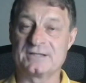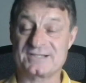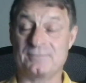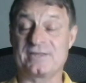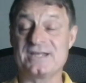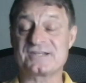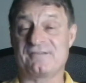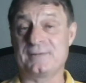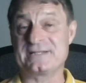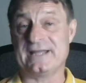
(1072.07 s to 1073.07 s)
Some of these
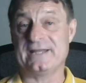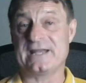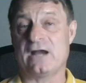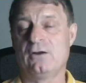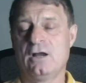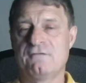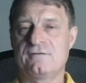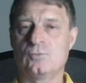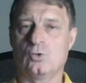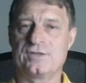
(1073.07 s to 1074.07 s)
I've been taking now
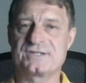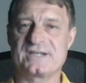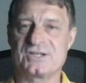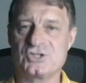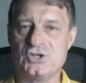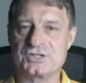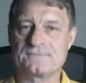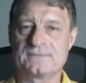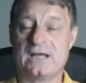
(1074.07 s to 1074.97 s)
for more than six years.